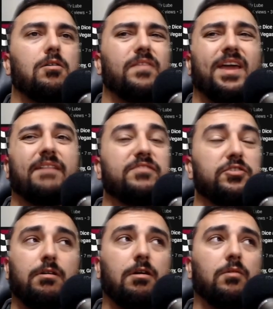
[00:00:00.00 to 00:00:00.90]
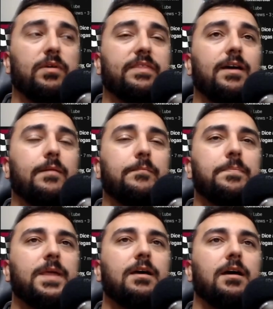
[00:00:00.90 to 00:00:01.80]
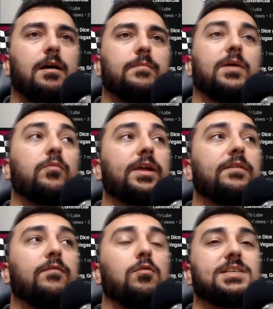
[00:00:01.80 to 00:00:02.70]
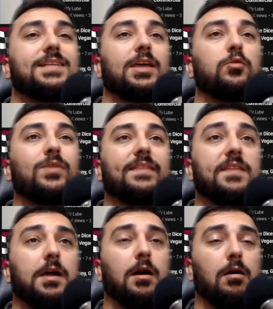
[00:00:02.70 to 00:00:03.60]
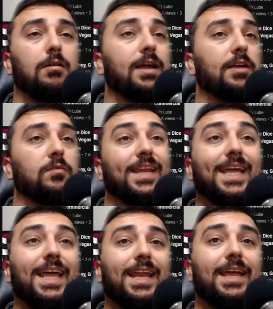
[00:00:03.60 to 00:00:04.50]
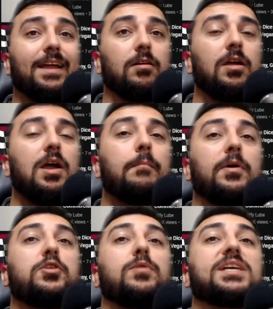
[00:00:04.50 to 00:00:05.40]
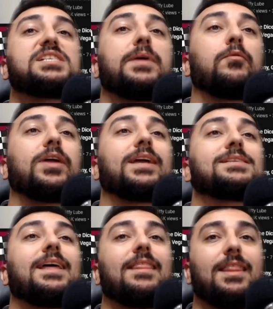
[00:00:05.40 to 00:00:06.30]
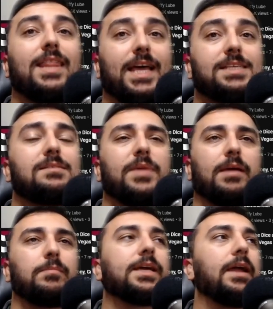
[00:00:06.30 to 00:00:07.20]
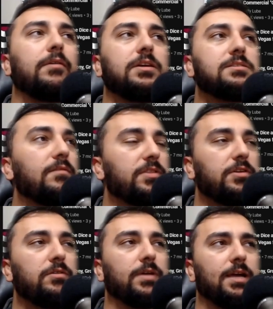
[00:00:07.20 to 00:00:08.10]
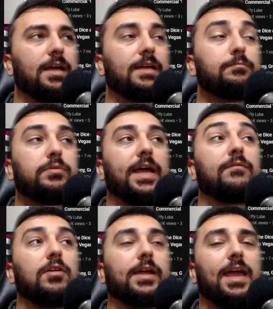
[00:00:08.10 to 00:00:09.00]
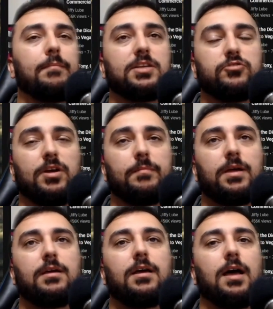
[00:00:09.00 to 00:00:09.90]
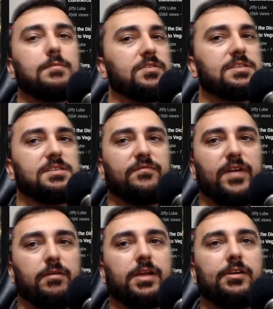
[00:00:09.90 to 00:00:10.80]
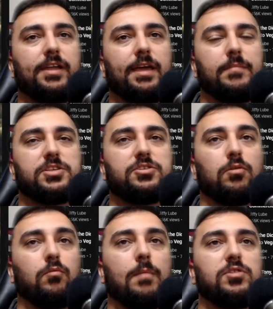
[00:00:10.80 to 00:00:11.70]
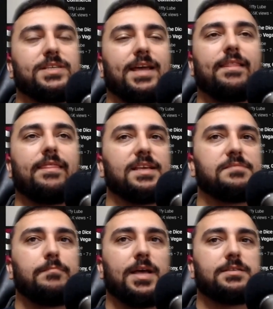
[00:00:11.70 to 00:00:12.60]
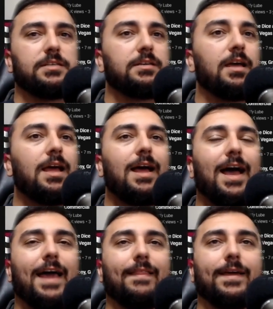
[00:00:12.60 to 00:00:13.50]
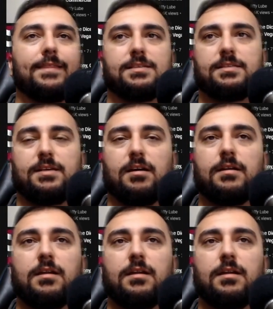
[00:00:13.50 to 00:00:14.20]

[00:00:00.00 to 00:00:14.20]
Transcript: They have their dog with them. That reinforces that you need the car, not only to get here, but to experience this, being able to carry your stuff with you and plan for a camping trip. So this is a very good image to represent this message. I like this a ton.